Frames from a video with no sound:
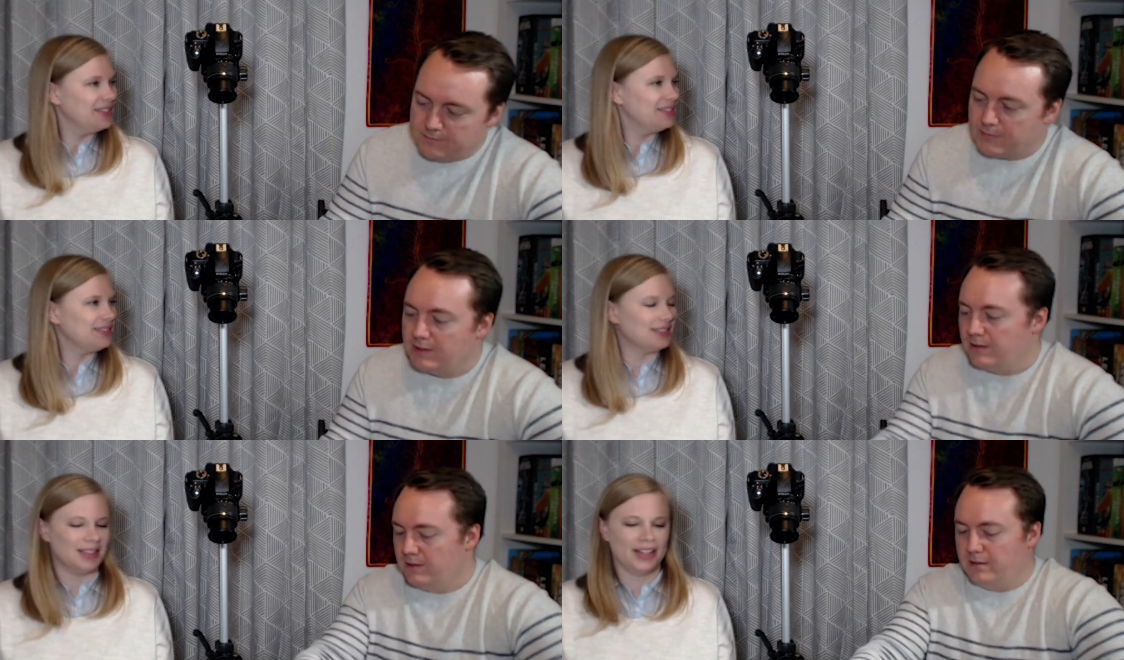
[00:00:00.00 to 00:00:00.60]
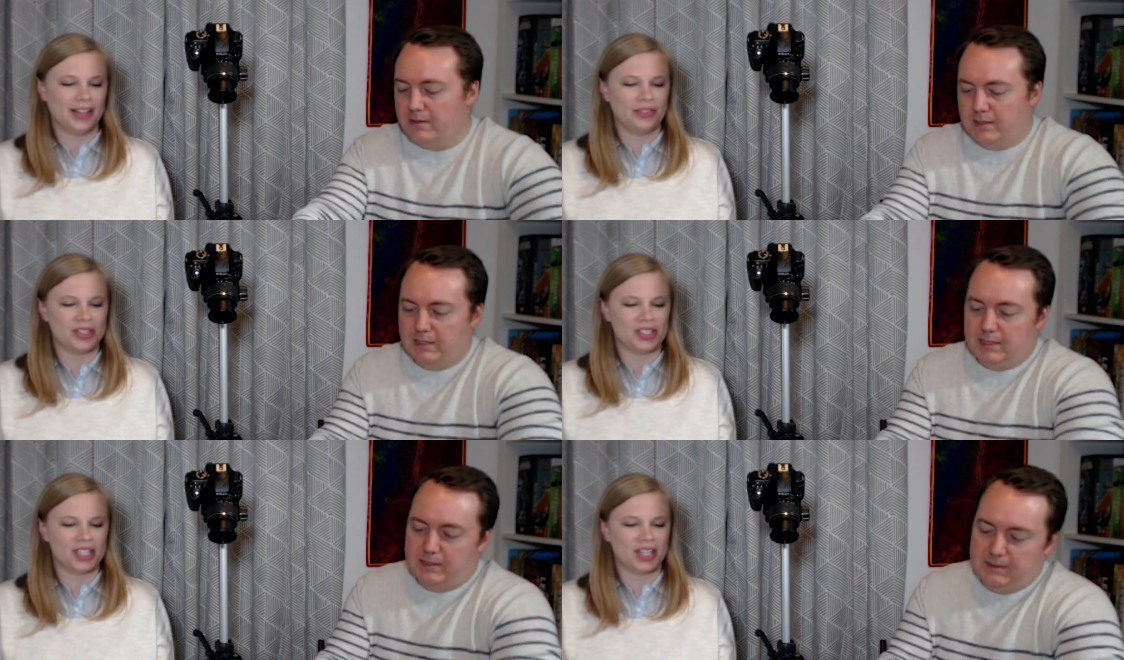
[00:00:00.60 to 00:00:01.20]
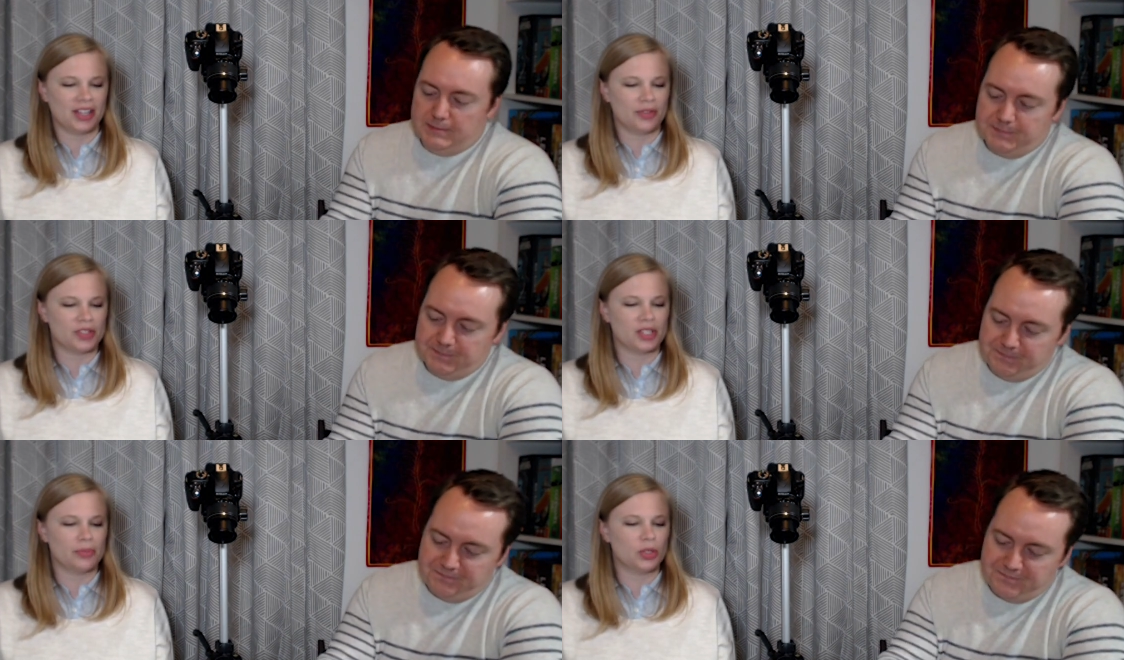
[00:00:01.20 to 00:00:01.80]
Speaker 1: Oh, that was uh, that was
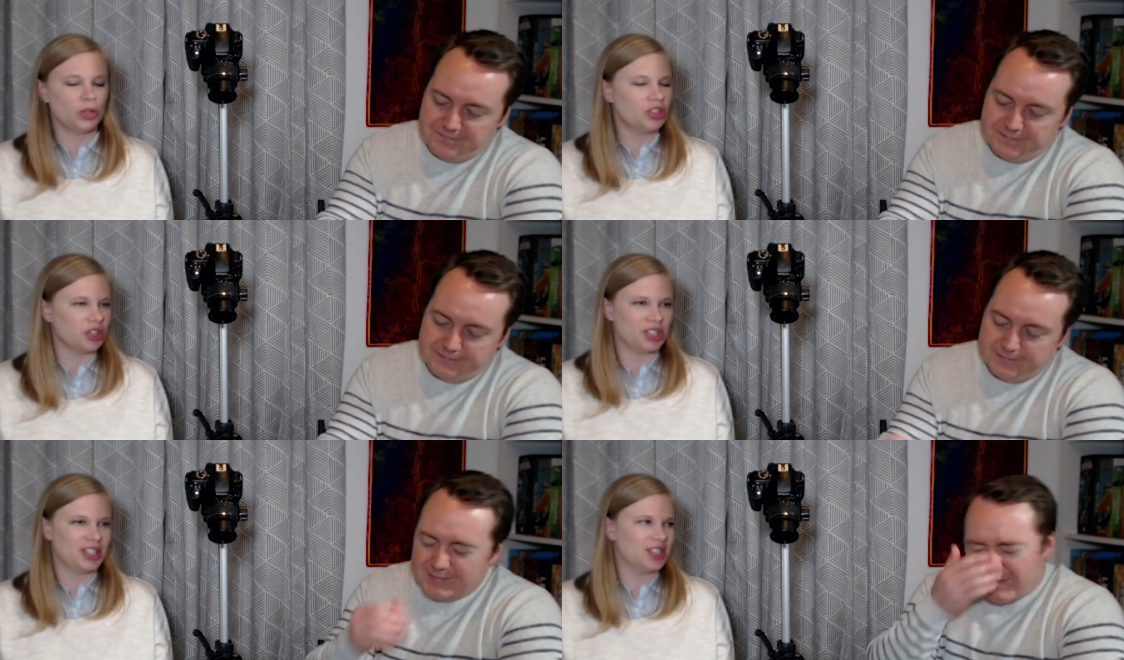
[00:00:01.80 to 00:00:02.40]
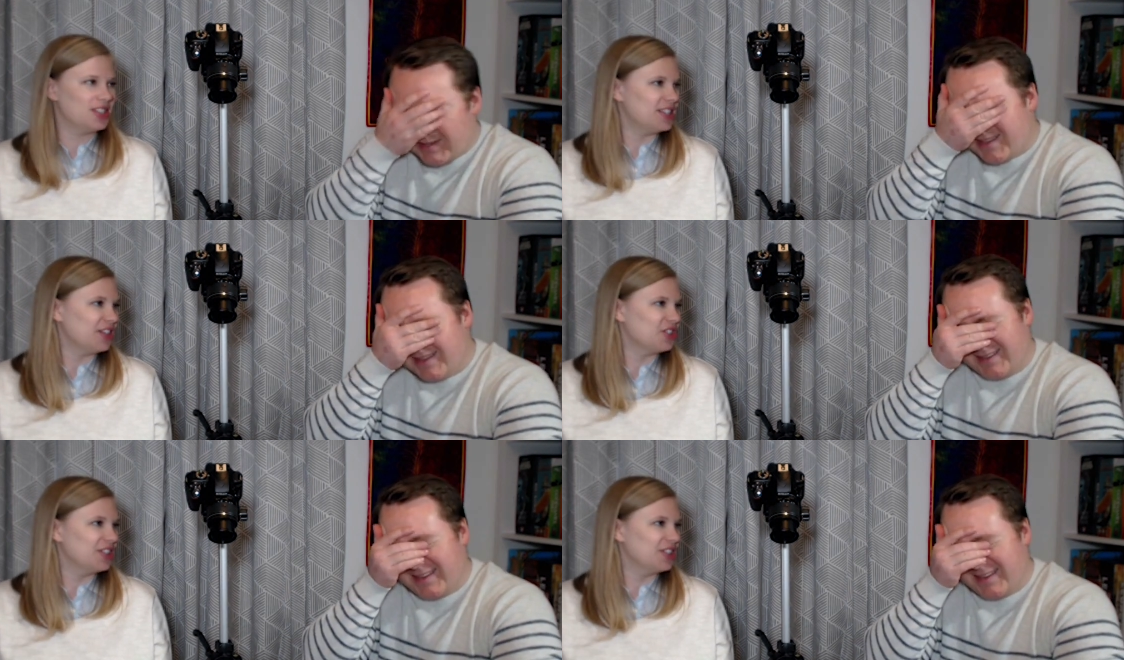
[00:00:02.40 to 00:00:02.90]
some torturous session.